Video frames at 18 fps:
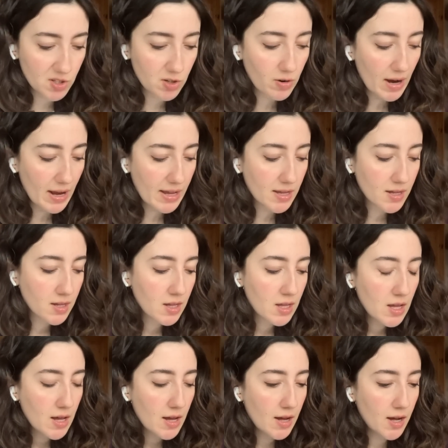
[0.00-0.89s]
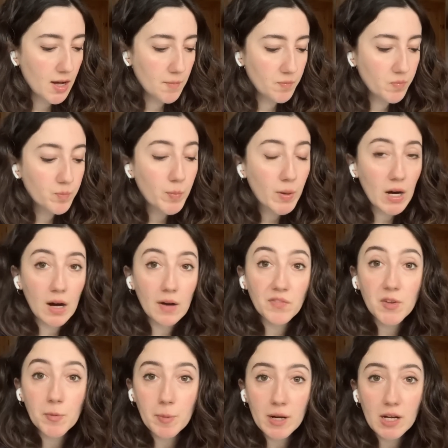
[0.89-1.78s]
great, but
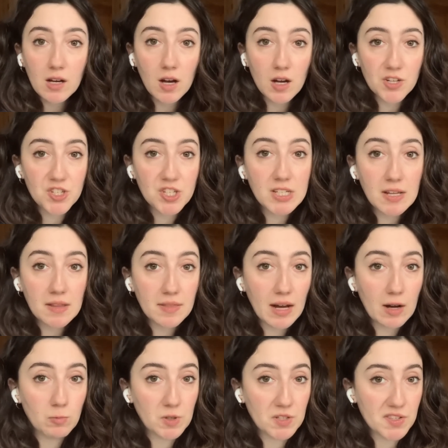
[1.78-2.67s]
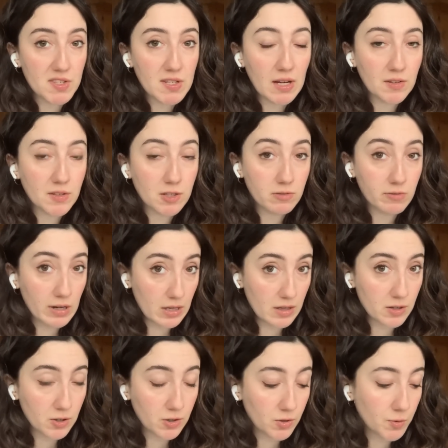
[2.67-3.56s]
the percussion in that one sounded really
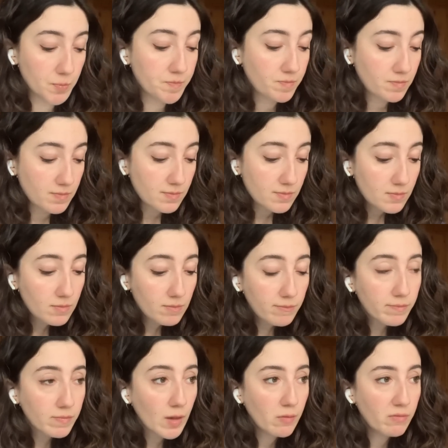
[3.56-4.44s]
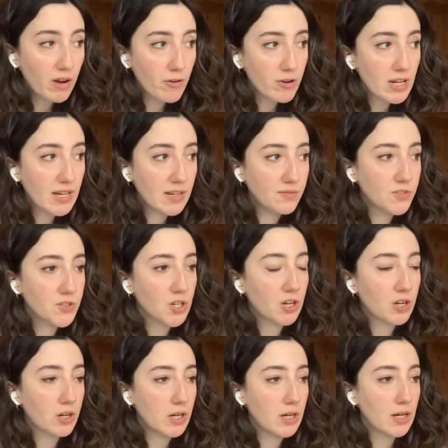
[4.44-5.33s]
cool. Very
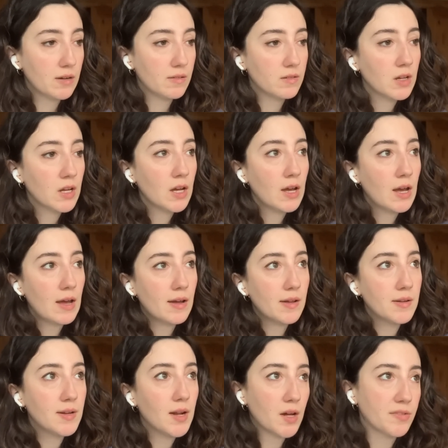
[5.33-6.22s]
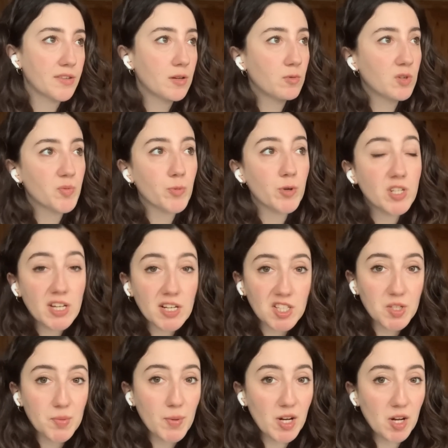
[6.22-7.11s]
intricate, nothing was
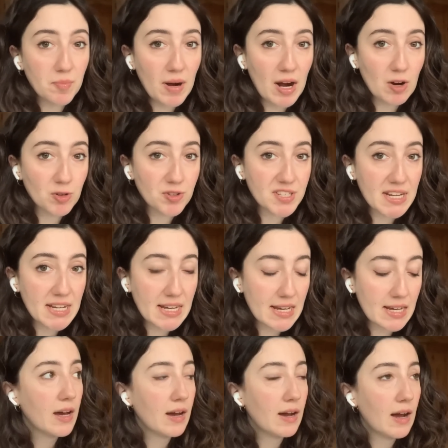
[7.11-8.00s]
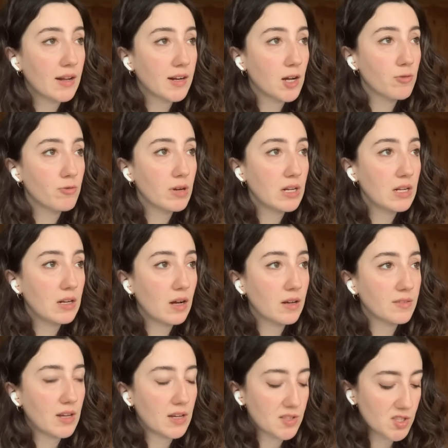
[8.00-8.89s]
predictable about it. And I really
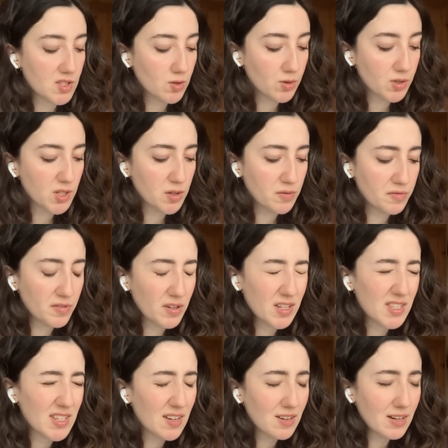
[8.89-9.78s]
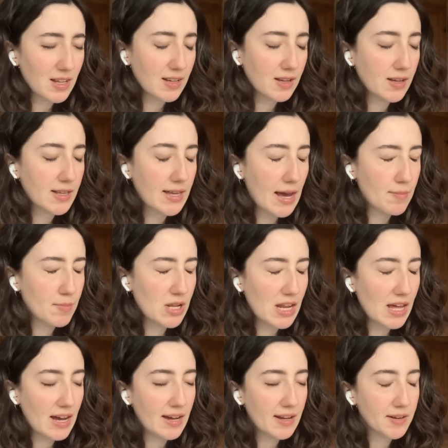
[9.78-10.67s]
like that sort of, it sounded like a
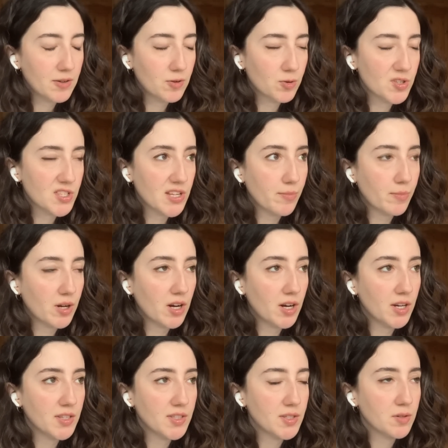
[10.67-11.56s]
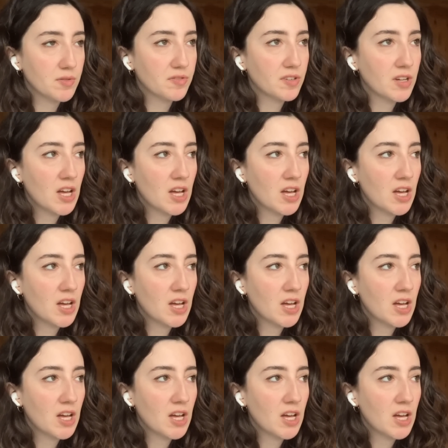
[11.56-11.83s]
gamelan or some kind of